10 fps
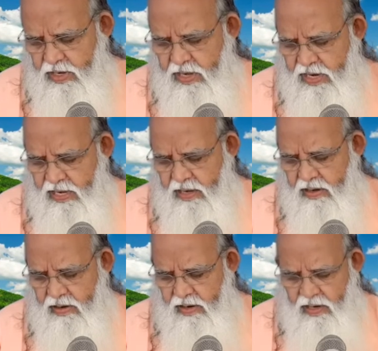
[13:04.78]
done
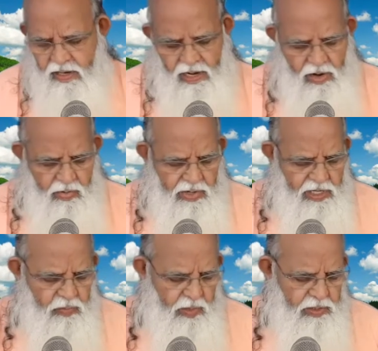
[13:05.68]
how it
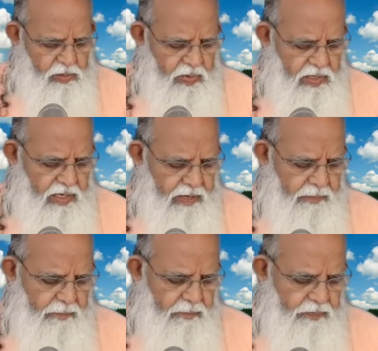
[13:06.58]
is possible.
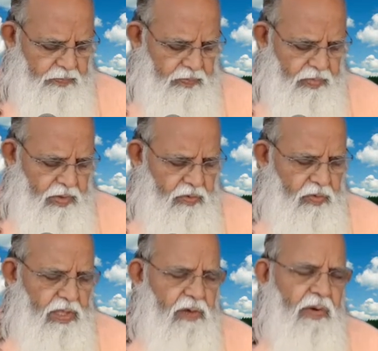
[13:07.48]
So,
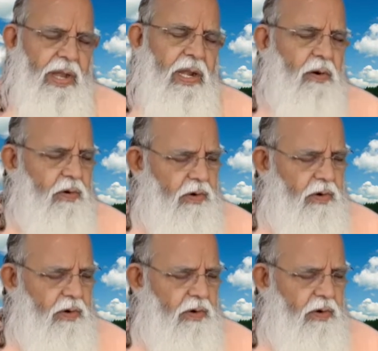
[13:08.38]
then find out.